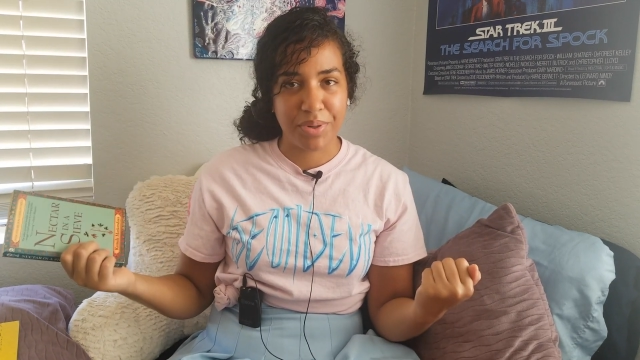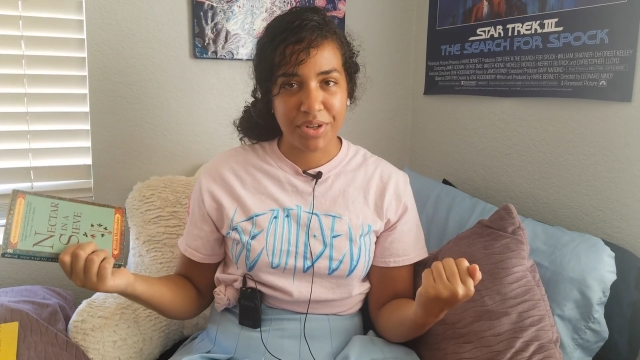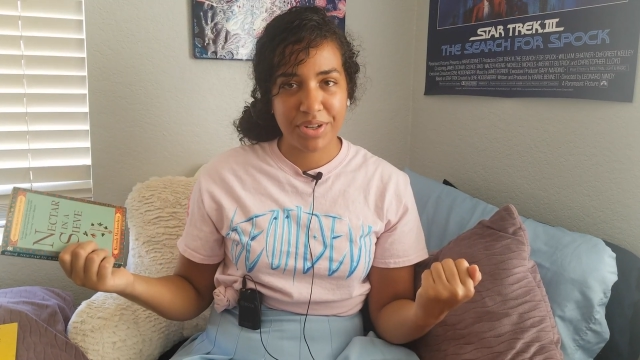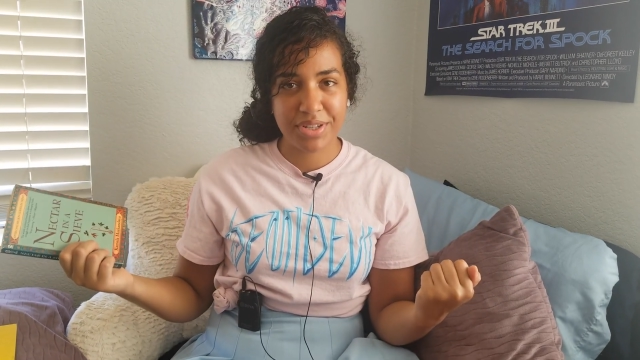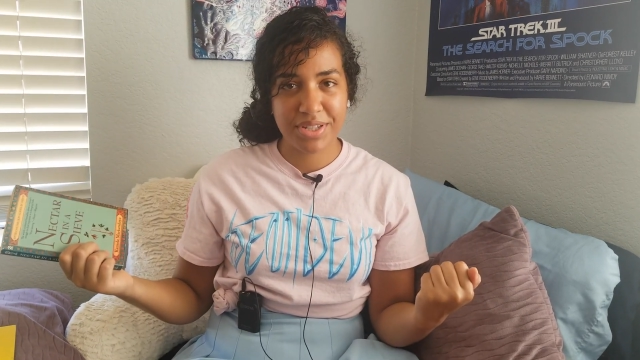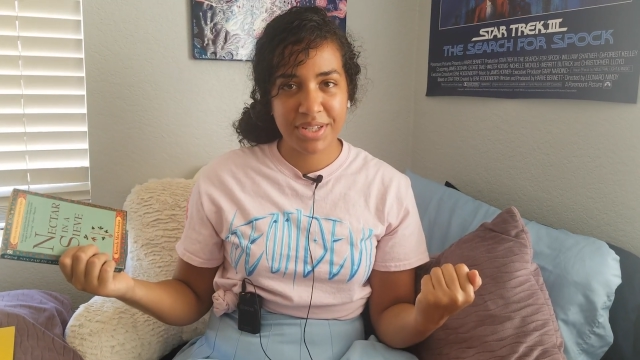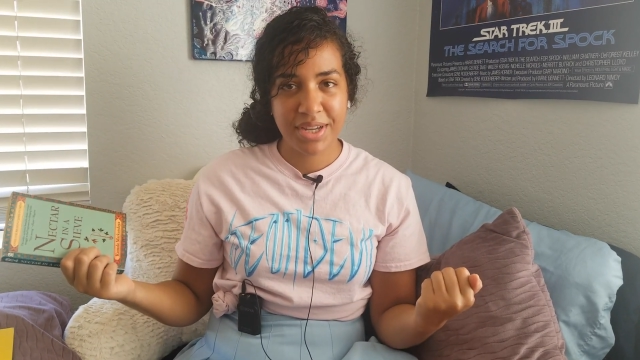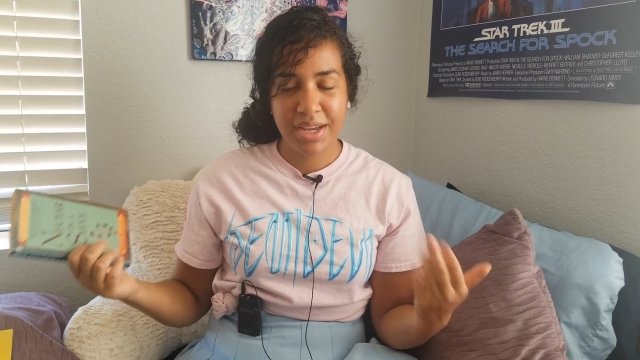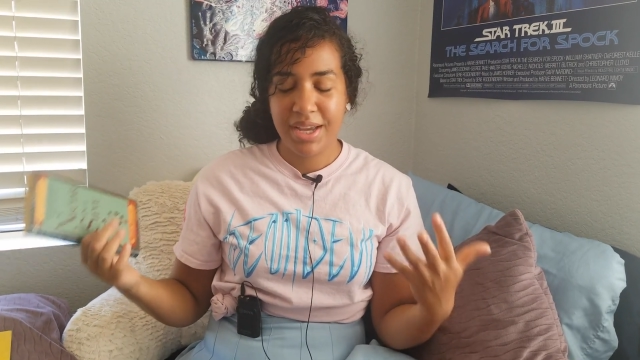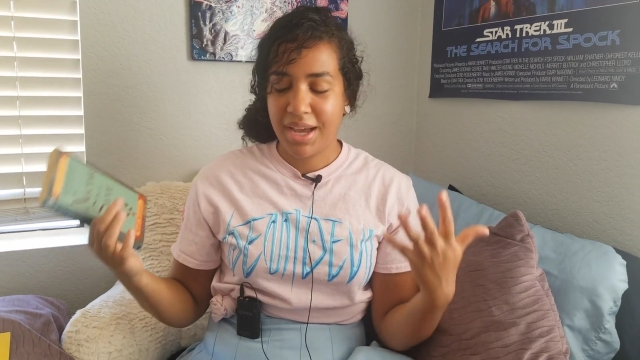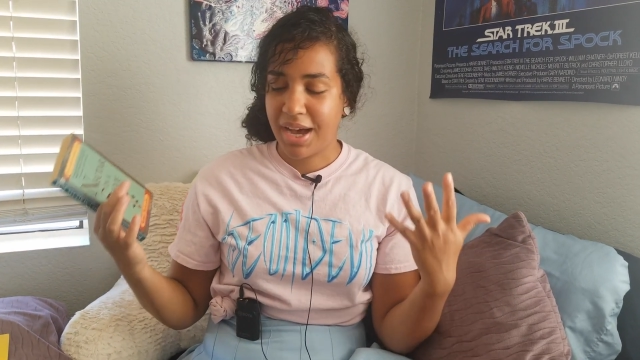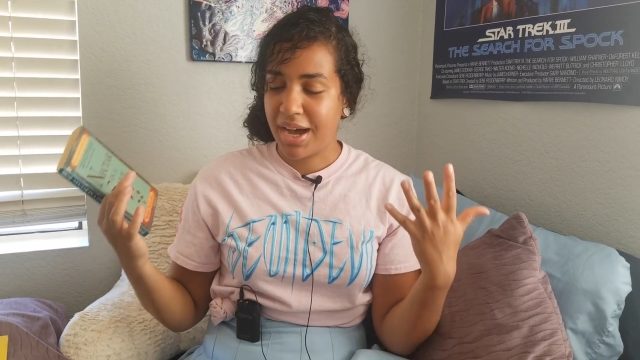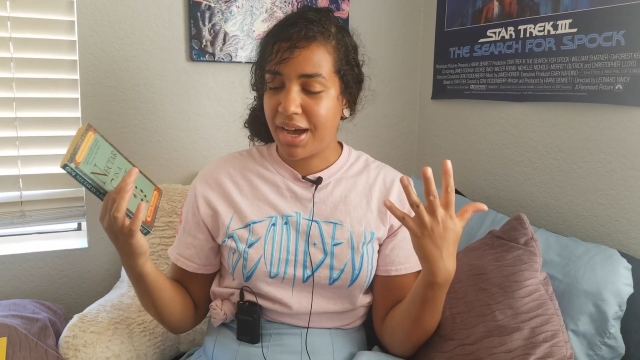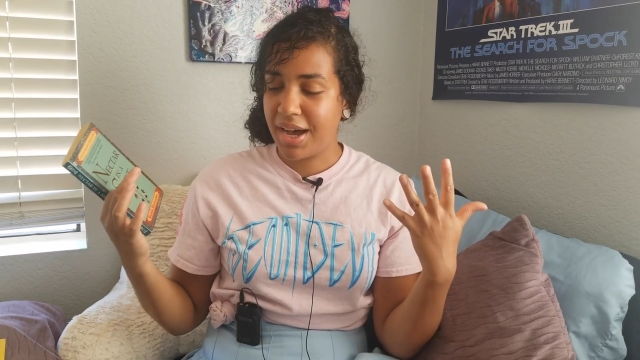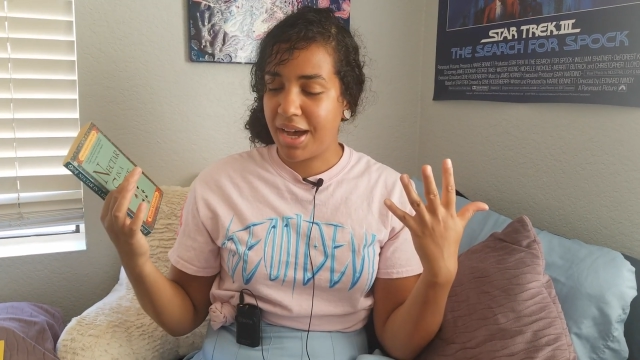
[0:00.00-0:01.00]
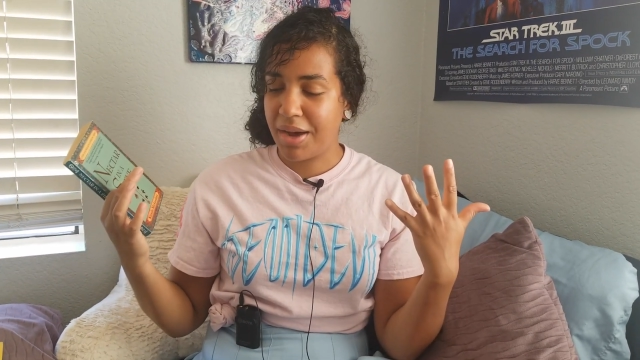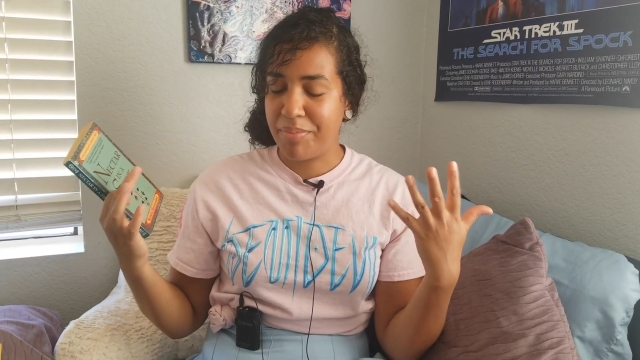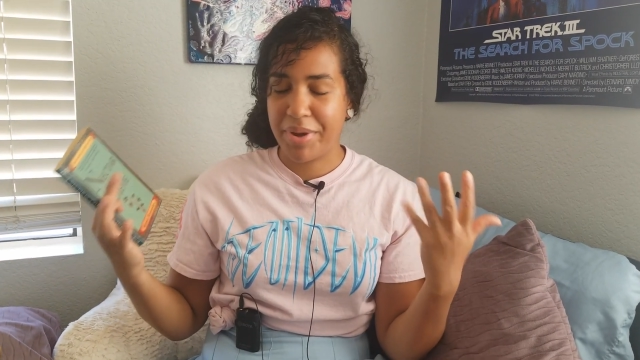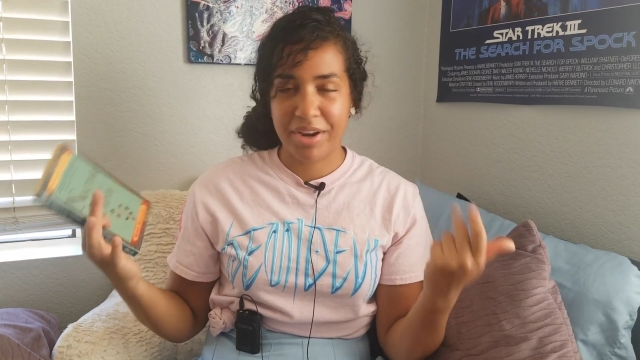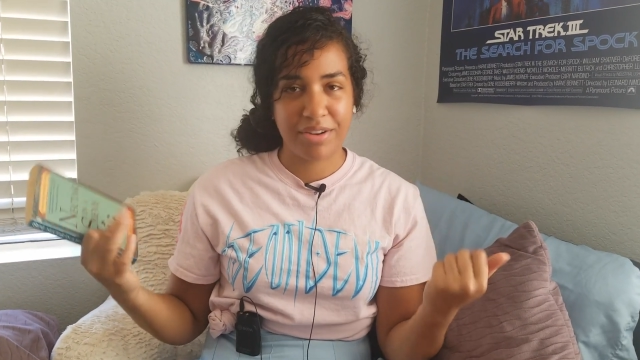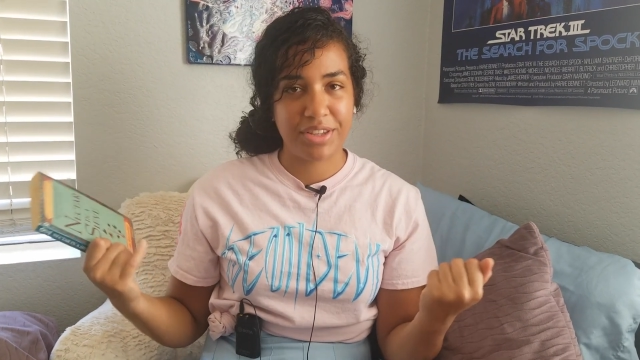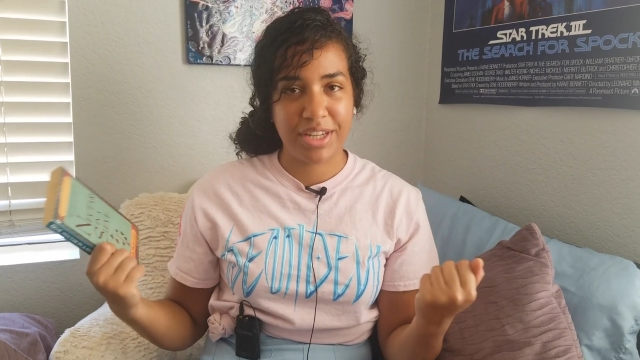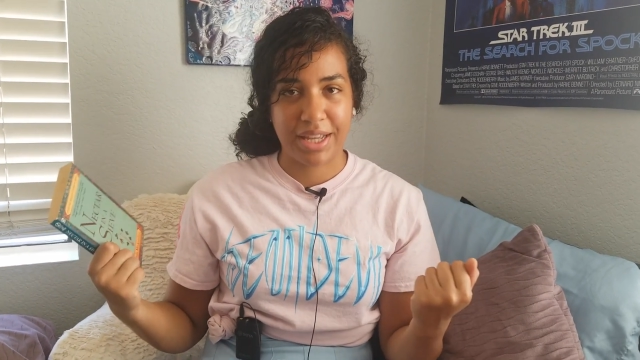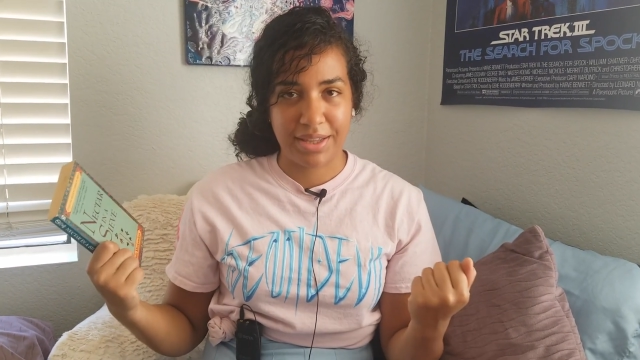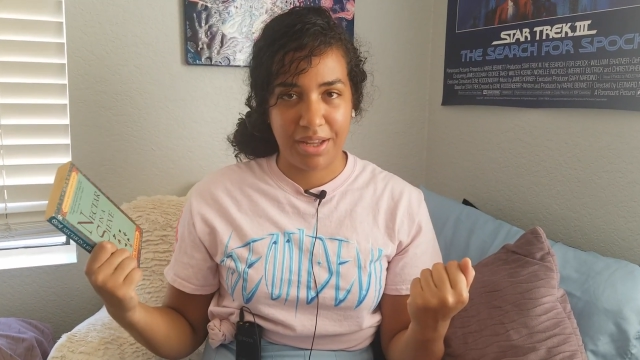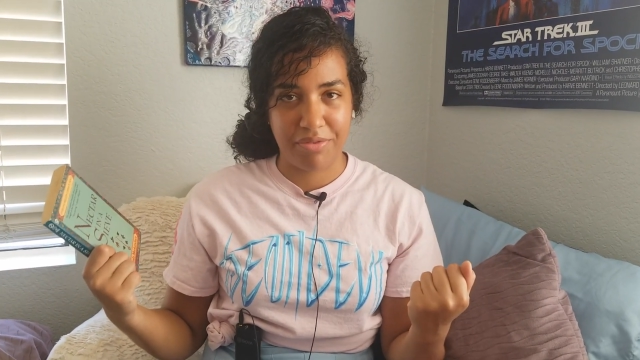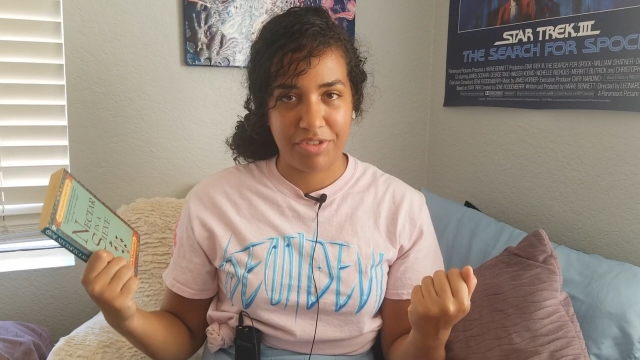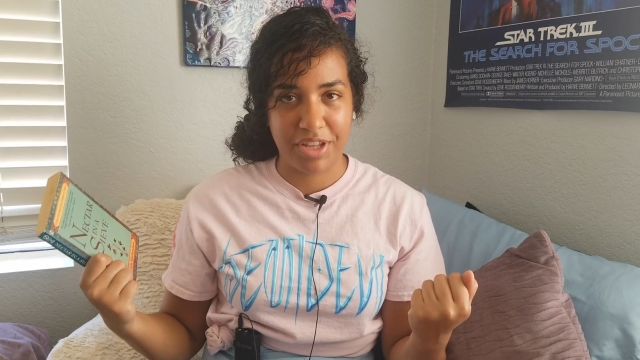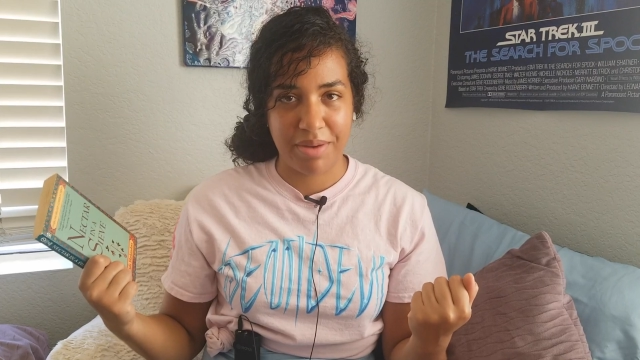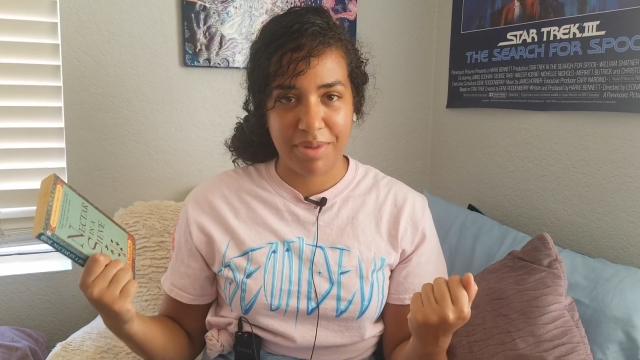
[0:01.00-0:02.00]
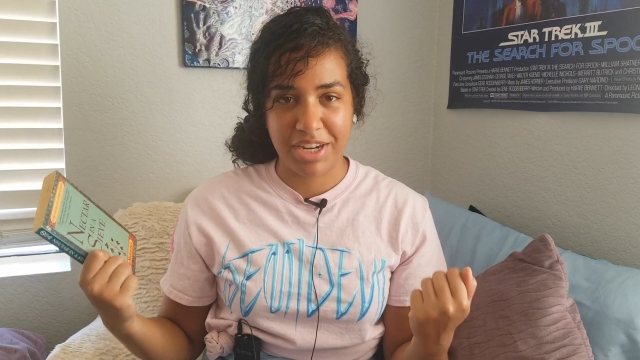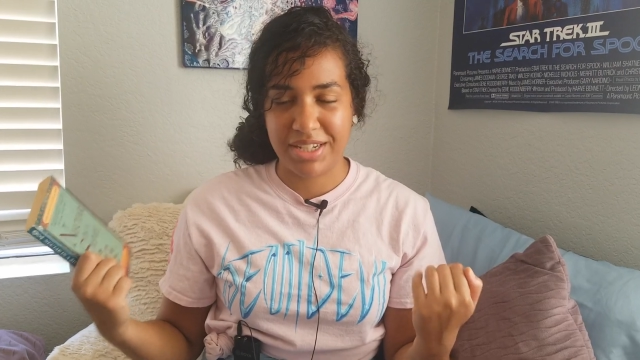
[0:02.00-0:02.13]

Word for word: books. Apparently I love them.